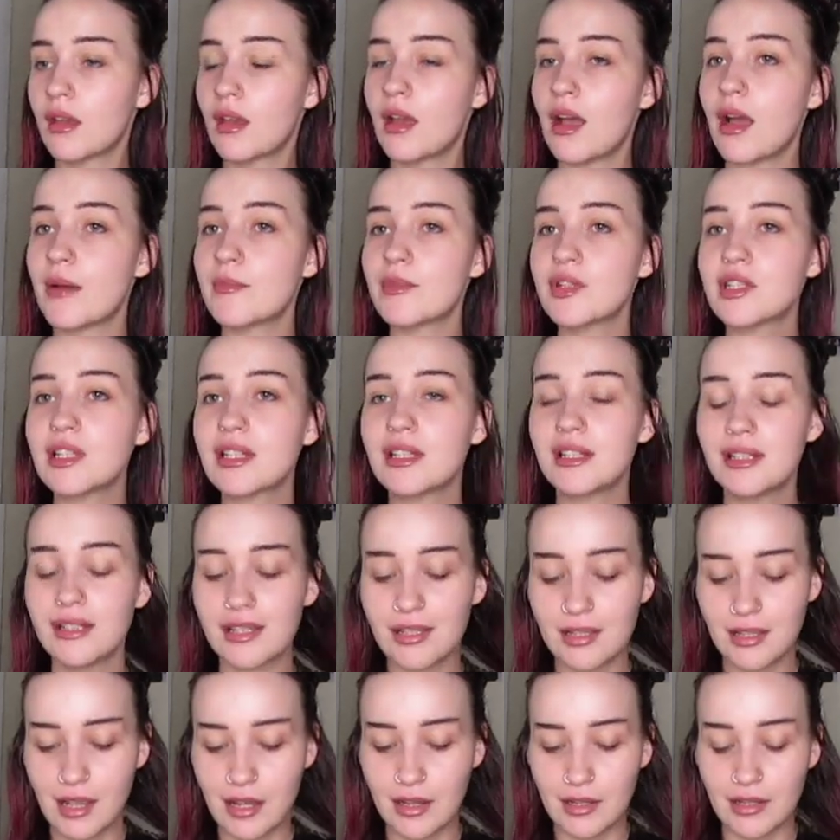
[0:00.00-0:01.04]
I'm just gonna,
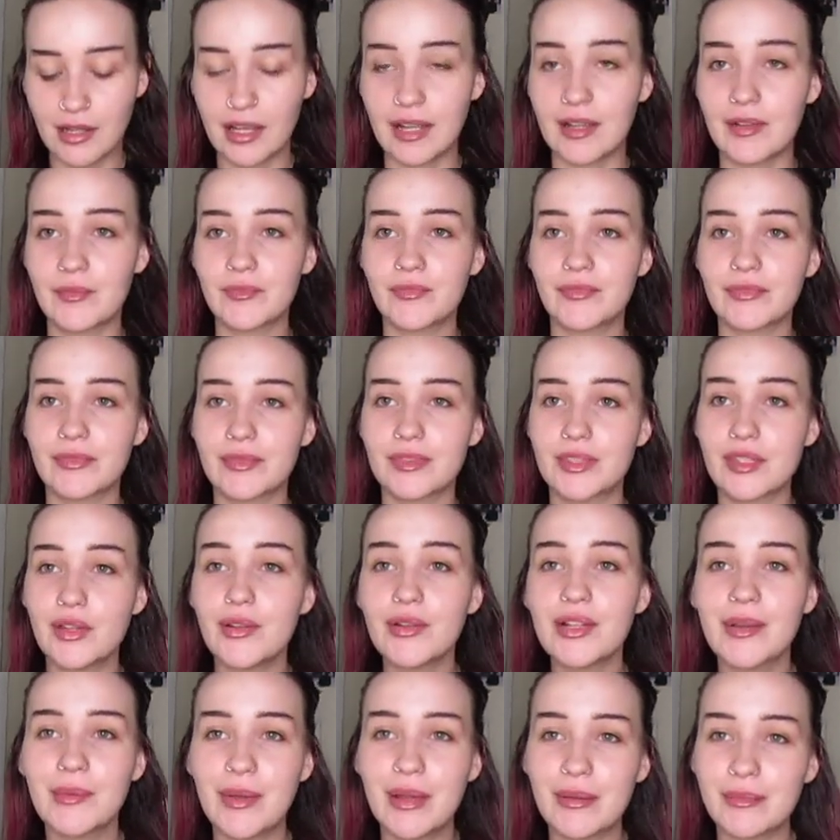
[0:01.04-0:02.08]
okay, don't
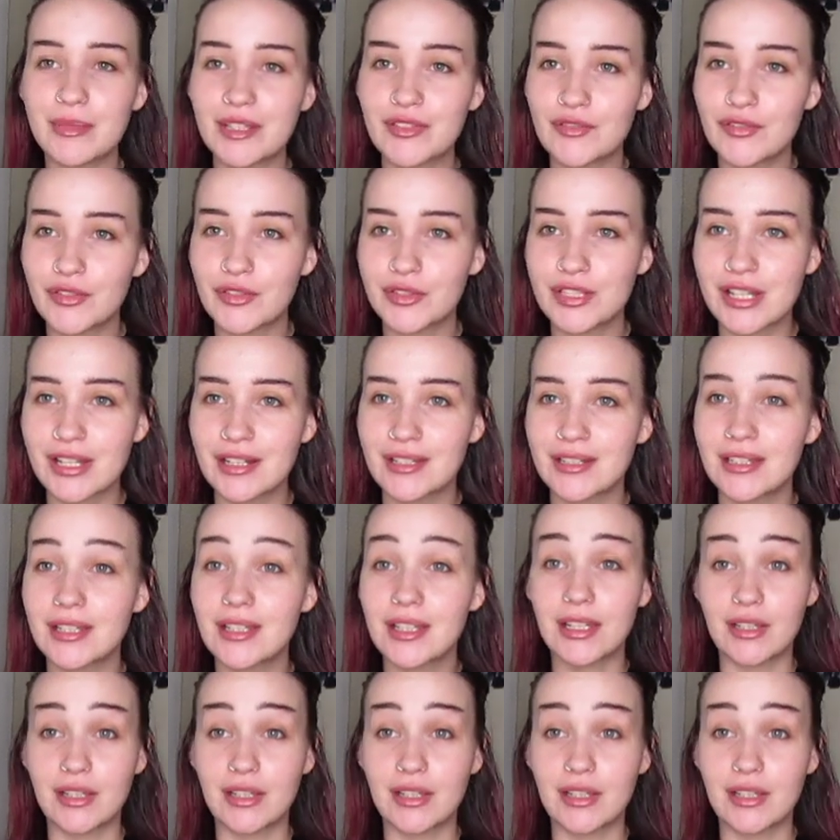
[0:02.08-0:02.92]
come at me for technique.